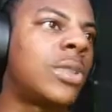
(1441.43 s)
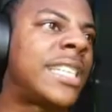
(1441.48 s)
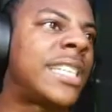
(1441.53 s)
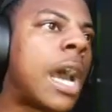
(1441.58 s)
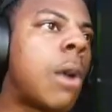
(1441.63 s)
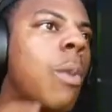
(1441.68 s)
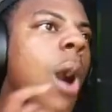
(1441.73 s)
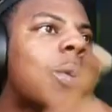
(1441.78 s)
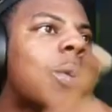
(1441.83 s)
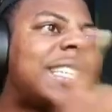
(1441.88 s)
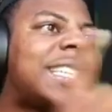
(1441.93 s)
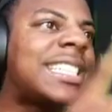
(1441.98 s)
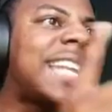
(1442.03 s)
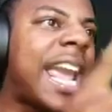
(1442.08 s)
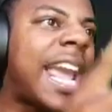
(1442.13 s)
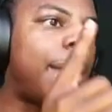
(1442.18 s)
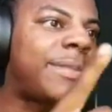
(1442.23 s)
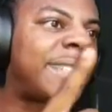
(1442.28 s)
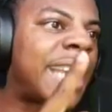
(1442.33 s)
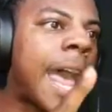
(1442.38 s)
Chat, what was his
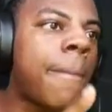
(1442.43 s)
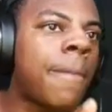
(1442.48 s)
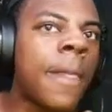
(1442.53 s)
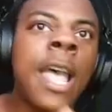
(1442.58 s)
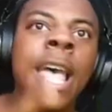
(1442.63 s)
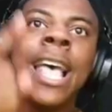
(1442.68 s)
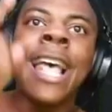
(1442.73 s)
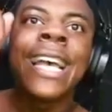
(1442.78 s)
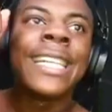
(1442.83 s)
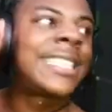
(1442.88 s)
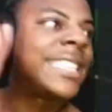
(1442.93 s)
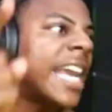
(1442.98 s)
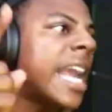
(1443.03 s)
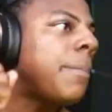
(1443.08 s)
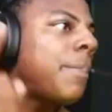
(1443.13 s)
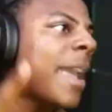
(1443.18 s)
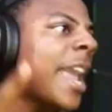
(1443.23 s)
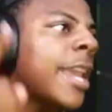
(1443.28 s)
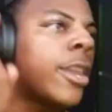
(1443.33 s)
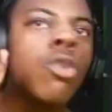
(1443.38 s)
name, chat?
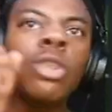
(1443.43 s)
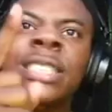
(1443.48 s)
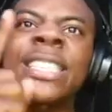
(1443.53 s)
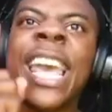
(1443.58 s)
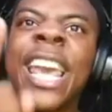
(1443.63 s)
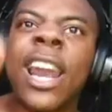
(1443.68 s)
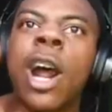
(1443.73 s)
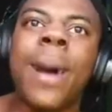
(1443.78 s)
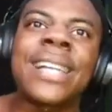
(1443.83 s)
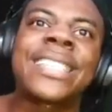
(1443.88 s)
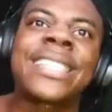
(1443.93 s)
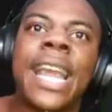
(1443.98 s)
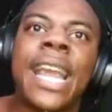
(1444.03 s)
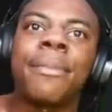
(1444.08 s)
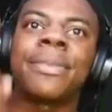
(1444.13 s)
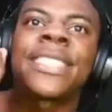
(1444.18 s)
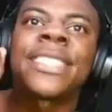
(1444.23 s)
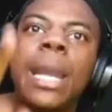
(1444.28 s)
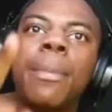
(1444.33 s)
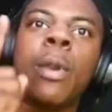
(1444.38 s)
CB, you stayed on my team.
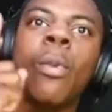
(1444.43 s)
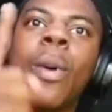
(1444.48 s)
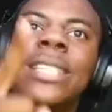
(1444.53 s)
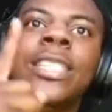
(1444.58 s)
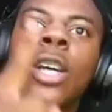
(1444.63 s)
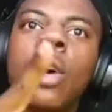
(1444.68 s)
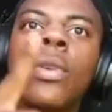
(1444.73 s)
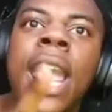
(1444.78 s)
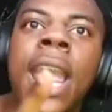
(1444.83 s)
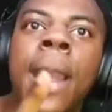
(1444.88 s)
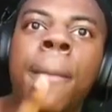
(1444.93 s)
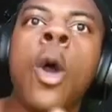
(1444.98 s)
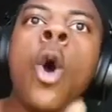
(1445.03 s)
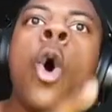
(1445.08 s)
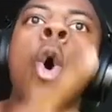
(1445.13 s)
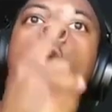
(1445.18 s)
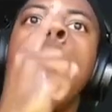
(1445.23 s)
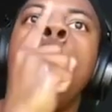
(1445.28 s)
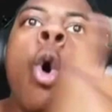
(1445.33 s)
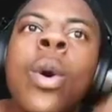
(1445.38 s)
CB, what's your name?
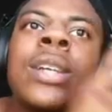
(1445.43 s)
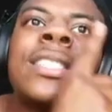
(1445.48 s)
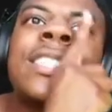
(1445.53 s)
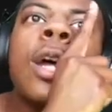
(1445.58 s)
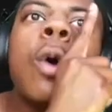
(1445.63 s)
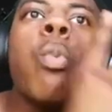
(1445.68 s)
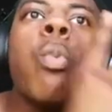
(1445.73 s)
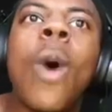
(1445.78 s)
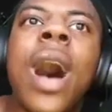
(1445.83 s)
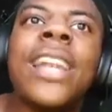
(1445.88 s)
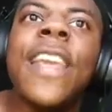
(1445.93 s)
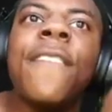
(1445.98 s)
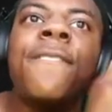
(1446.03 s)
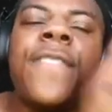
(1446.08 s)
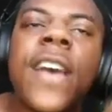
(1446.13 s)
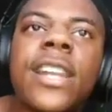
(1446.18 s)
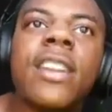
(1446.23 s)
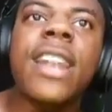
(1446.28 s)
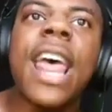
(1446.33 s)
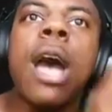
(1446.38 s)
Who was the one
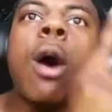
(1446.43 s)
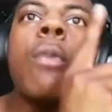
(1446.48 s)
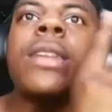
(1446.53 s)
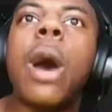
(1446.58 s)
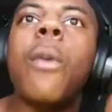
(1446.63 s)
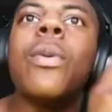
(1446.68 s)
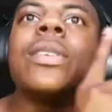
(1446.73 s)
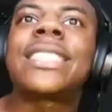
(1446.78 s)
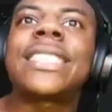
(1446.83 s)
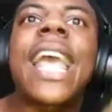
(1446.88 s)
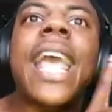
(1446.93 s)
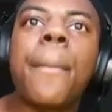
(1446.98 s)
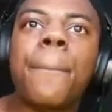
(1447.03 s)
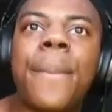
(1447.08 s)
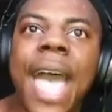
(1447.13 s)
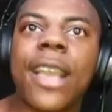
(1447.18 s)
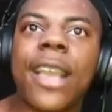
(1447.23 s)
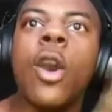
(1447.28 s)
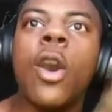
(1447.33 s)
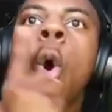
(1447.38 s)
defender that was staying
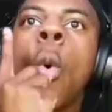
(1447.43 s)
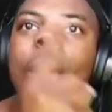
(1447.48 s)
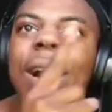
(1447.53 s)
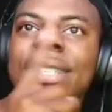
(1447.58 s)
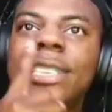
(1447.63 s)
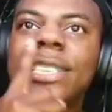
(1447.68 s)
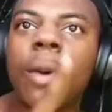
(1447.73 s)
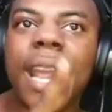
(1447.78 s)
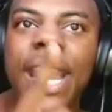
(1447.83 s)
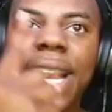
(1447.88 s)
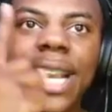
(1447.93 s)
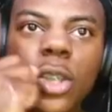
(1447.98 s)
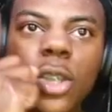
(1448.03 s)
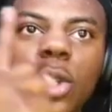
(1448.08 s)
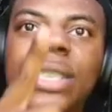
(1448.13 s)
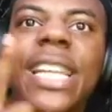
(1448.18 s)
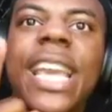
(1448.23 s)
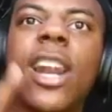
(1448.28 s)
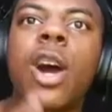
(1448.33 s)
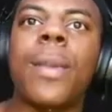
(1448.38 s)
back? What's your name? Because you
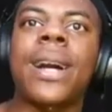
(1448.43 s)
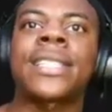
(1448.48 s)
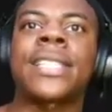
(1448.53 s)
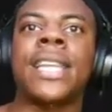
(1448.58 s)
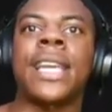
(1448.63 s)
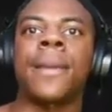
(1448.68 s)
stayed on my team.